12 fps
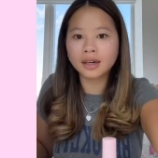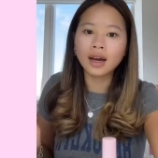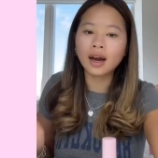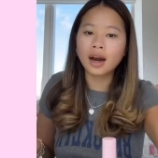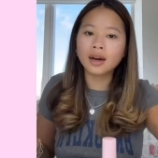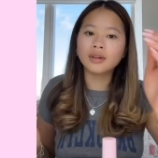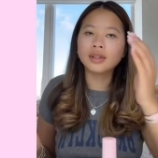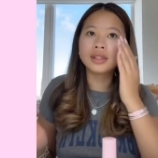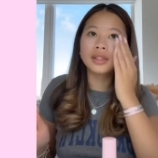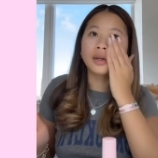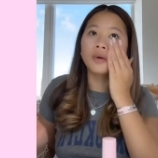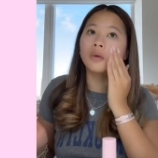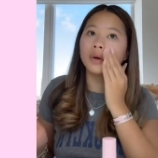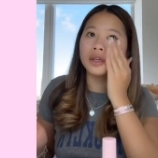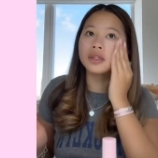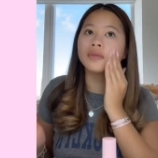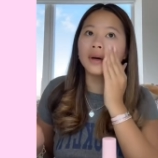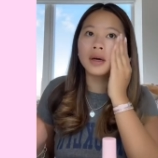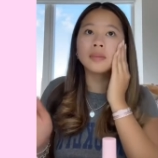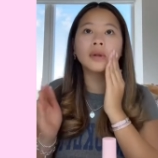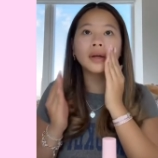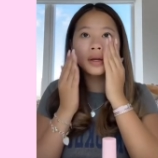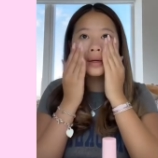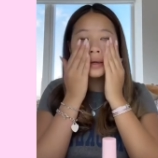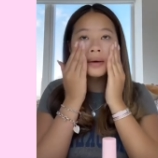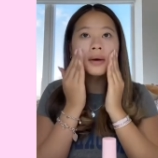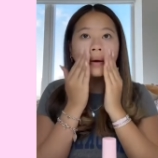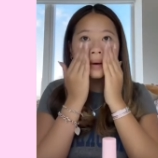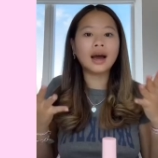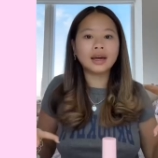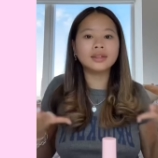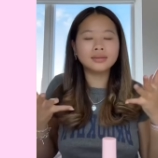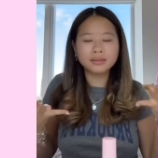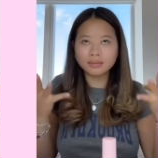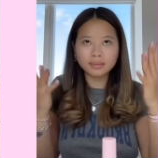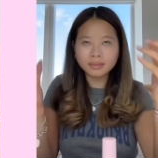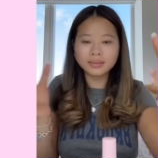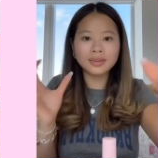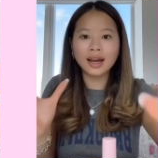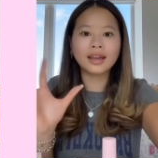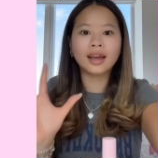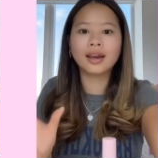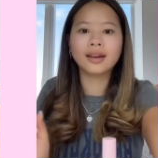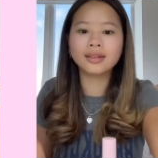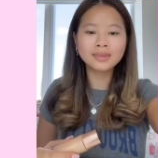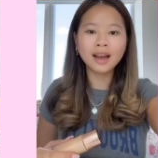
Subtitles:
I know this is like corny as fuck, but like I can't.